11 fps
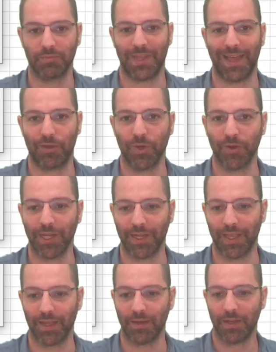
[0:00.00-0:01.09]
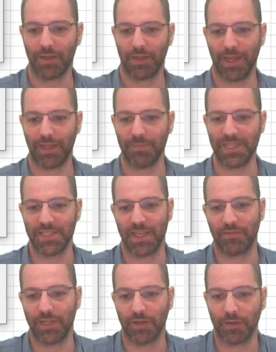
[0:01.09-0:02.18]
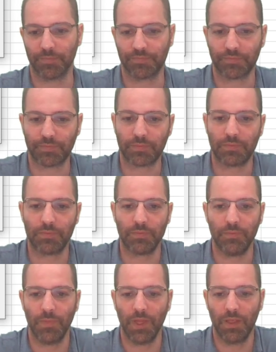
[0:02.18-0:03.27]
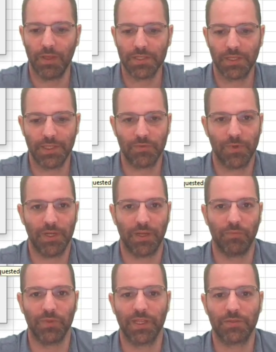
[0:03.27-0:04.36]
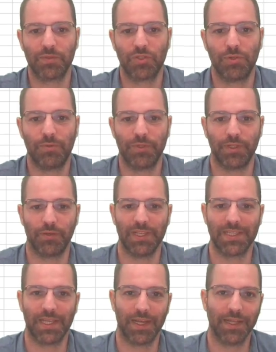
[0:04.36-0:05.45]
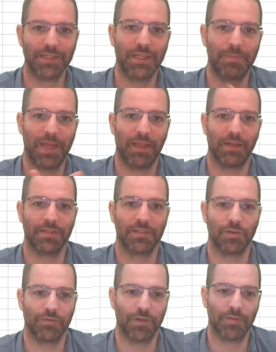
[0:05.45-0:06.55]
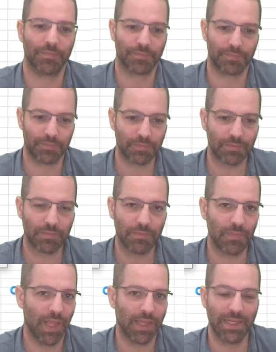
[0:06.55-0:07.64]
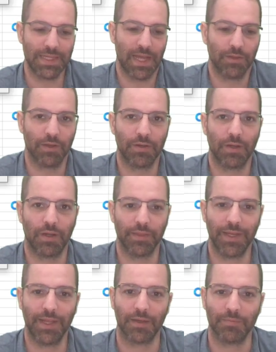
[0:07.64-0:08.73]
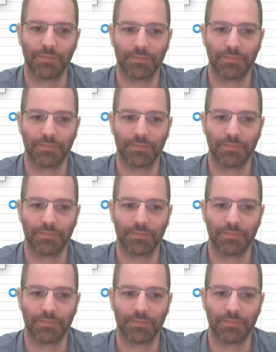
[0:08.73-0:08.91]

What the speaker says: that query again, it can be saved here. So let's run it, and what this tool will do is connect to the Pallidus server and then download all the data.